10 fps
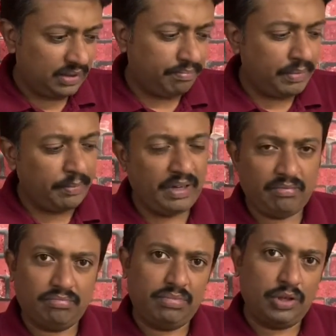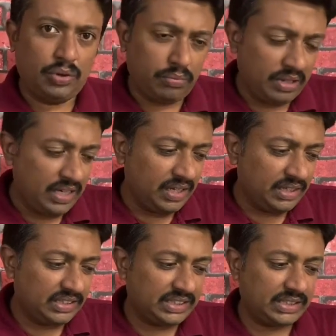maybe here it
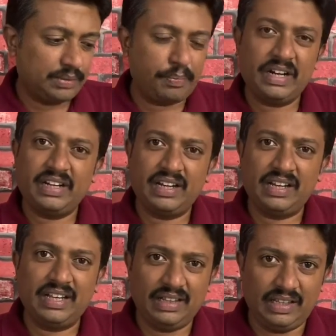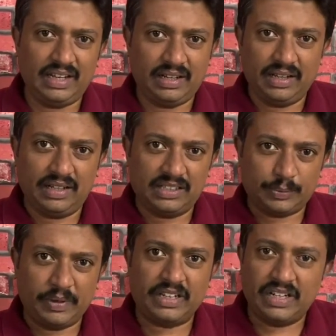is printed in Hindi and here it is
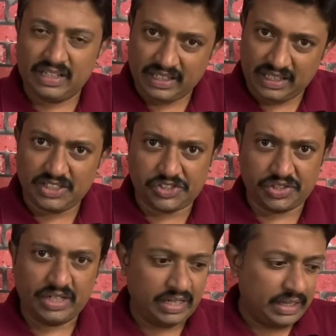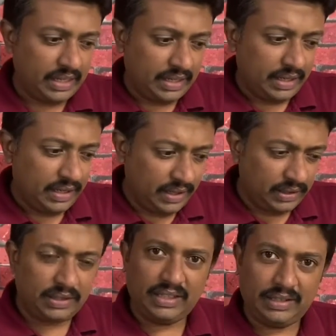printed in English. Here
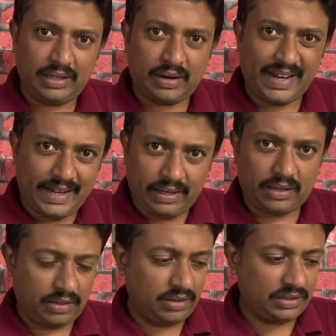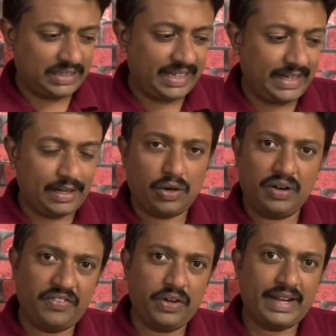in the right side, or
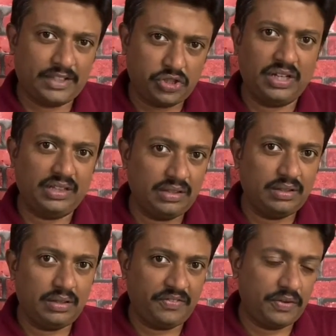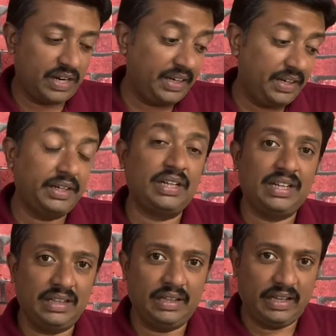if you are writing it in
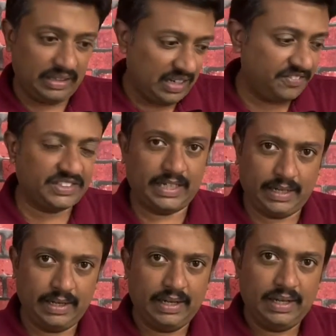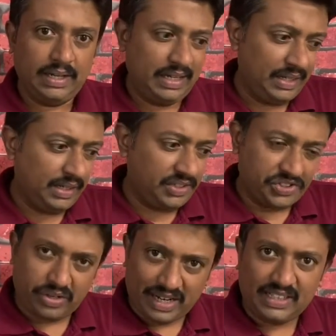Hindi, in the left side, in English
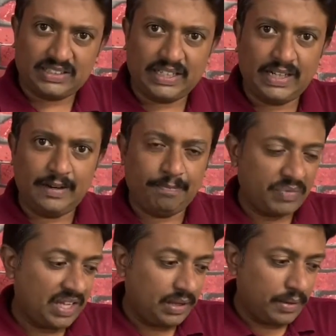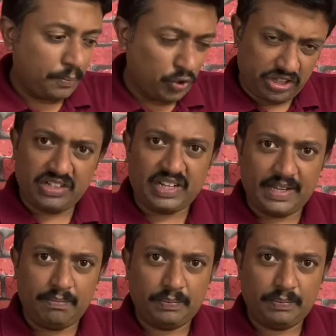right side, put the time,